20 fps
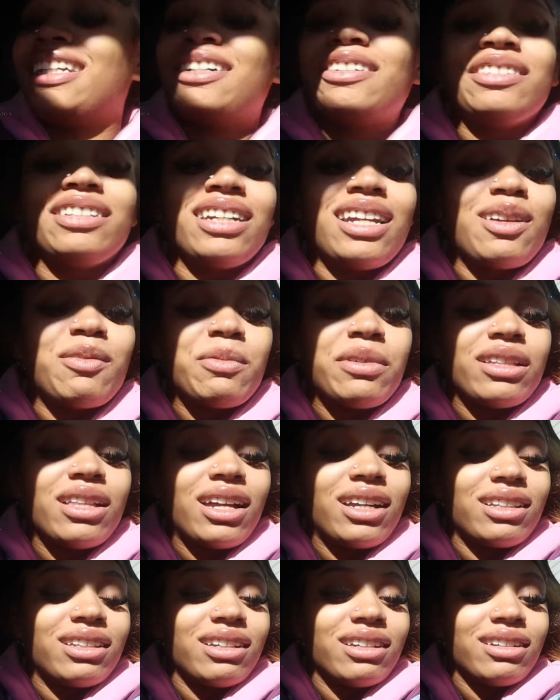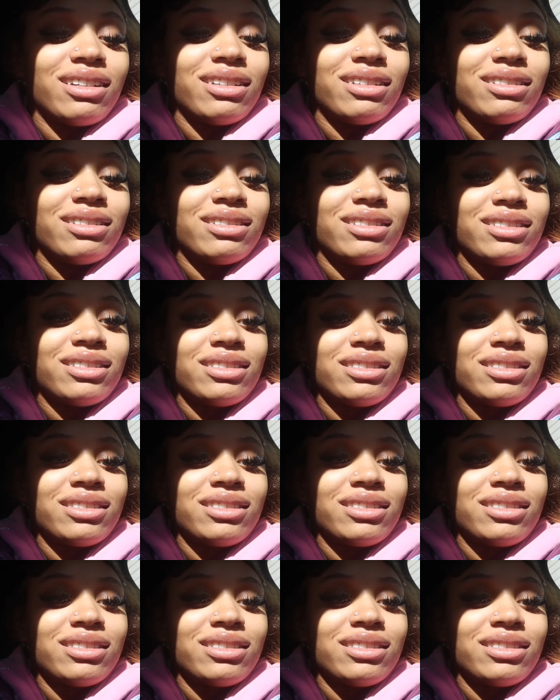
Don't look at me like that.